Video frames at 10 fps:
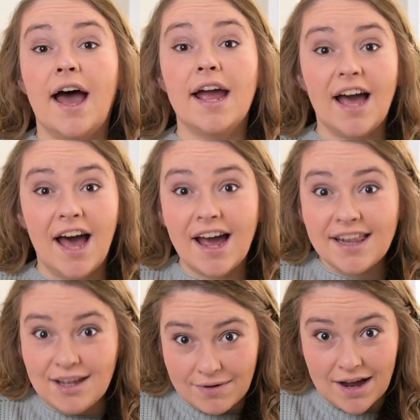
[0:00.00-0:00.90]
I
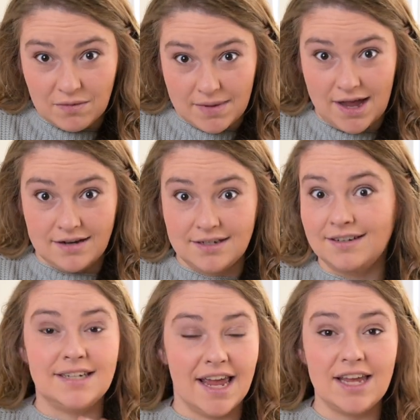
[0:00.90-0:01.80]
highly recommend
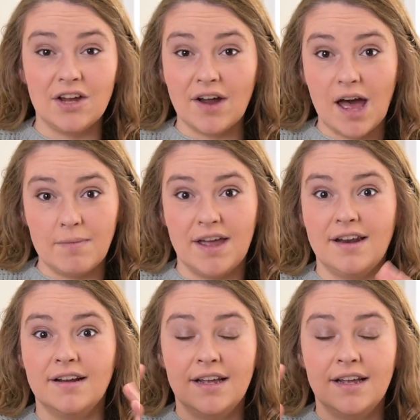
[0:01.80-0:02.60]
take your habit,